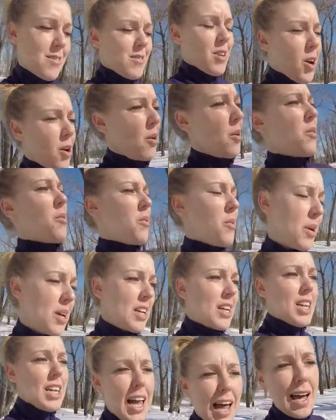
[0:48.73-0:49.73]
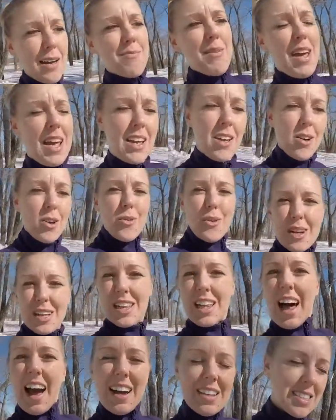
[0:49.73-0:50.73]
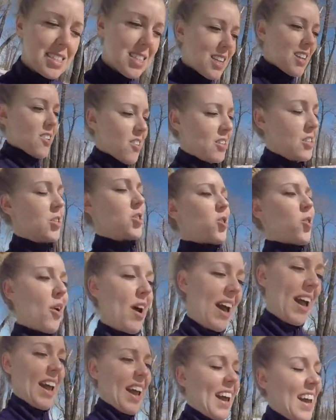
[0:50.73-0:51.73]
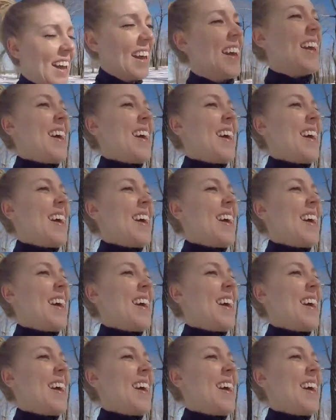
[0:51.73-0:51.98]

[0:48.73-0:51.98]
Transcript: Go climbing. Go to a class that you'll enjoy.